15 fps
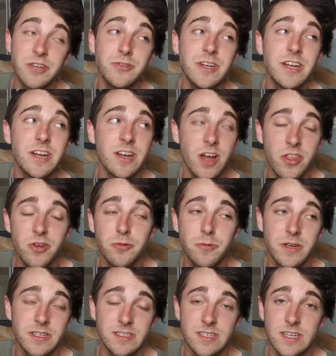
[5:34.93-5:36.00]
and you need another
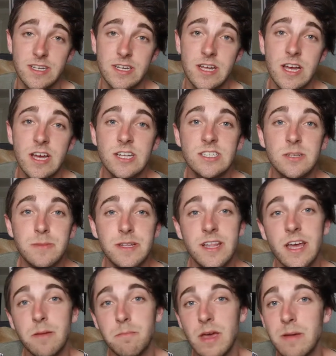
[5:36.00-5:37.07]
reason to be
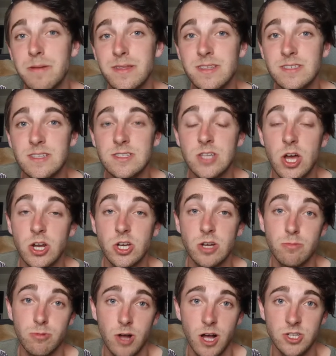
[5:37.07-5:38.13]
maybe this is not a
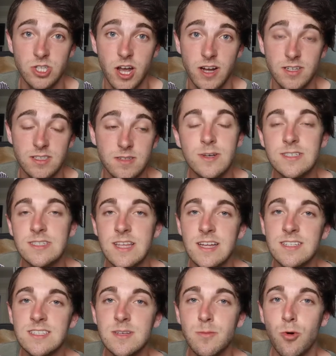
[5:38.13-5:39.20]
good project, it was
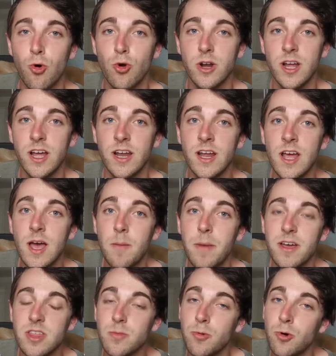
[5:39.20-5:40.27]
then supported
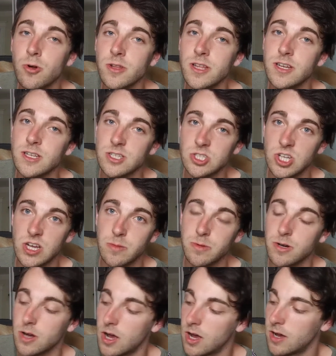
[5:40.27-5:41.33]
by the Portland
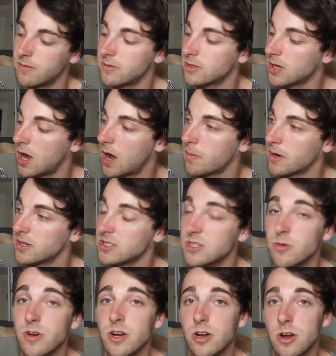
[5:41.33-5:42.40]
Chamber of
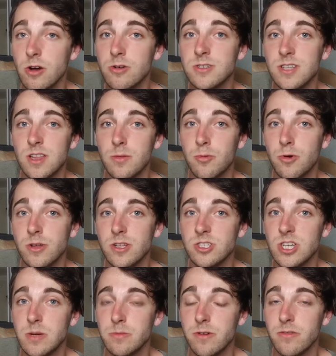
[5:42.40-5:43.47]
Commerce. You want to know who's on the
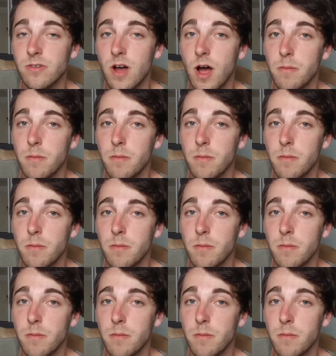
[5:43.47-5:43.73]
Portland Chamber of